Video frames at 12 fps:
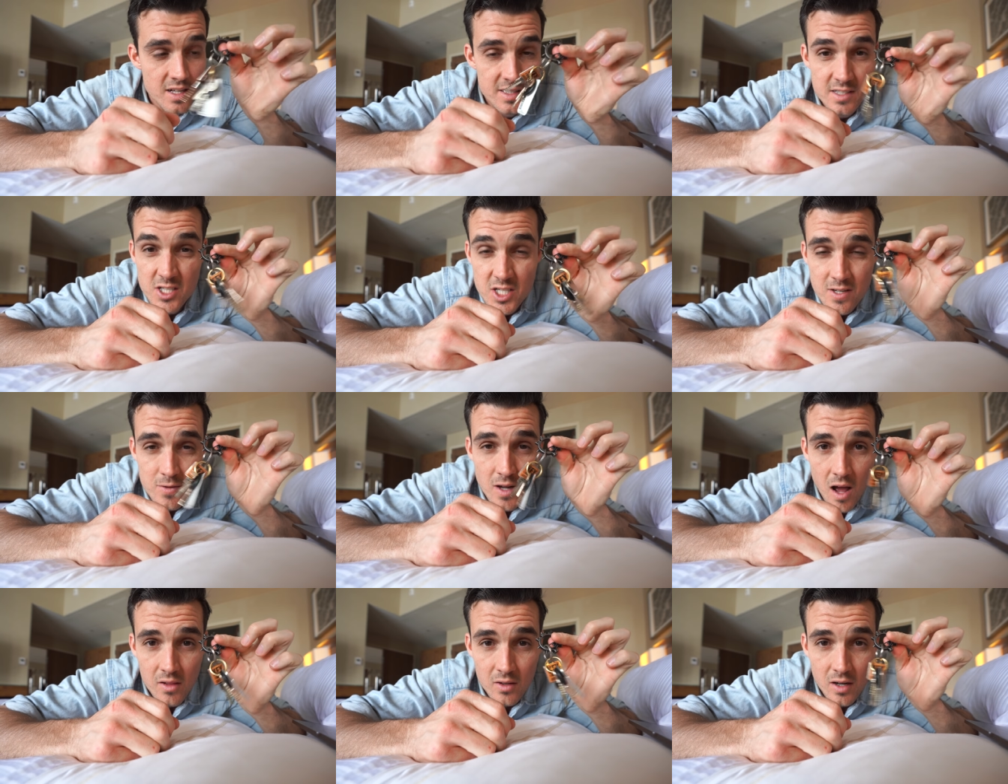It's a
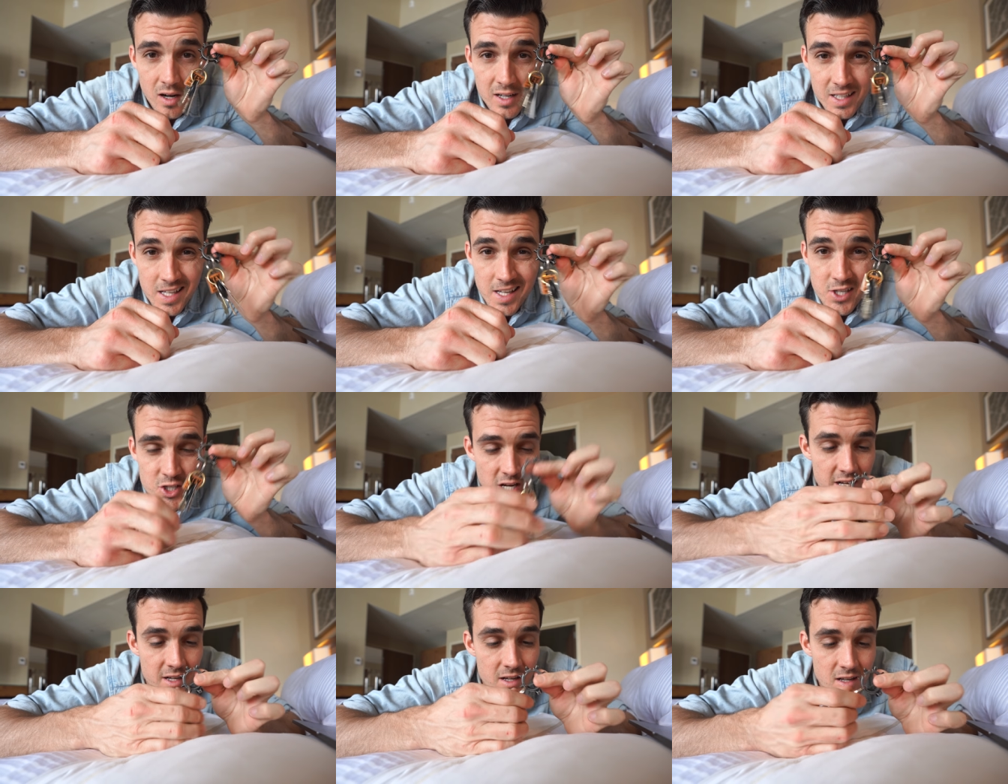$2
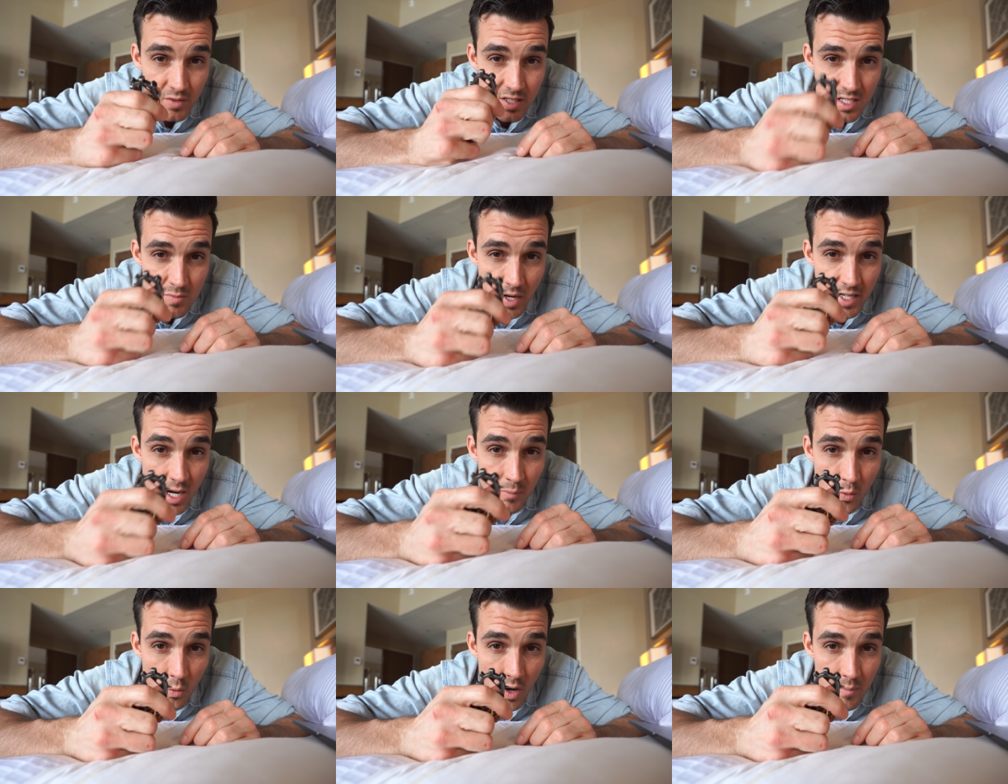keychain. This is my
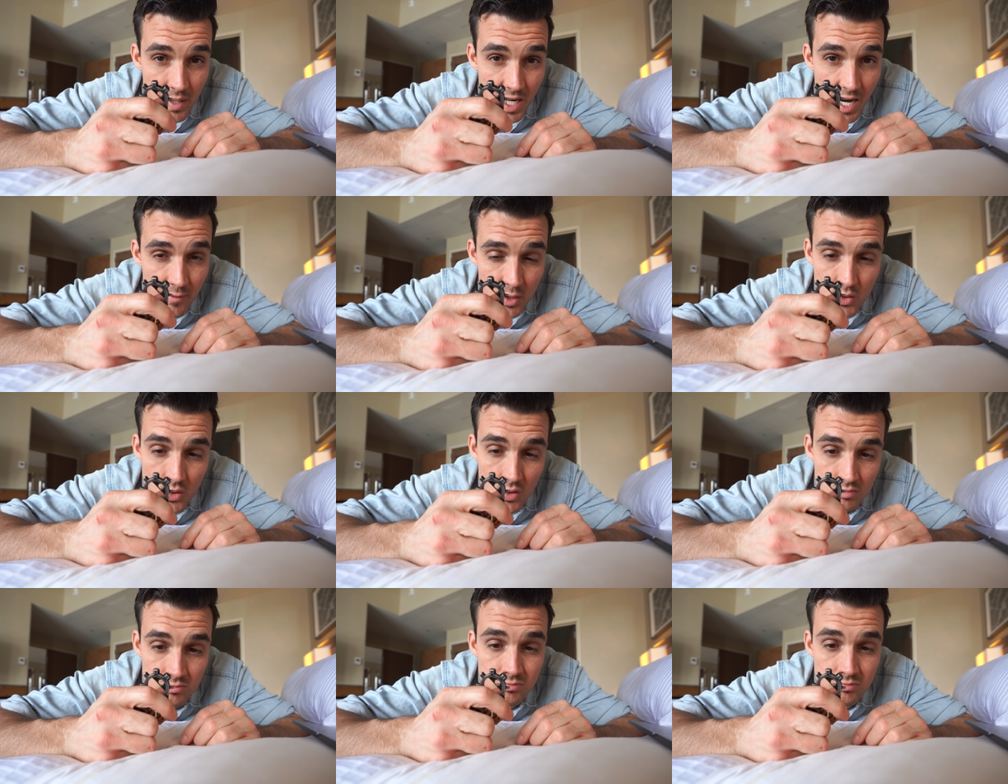number one MacGyver tool.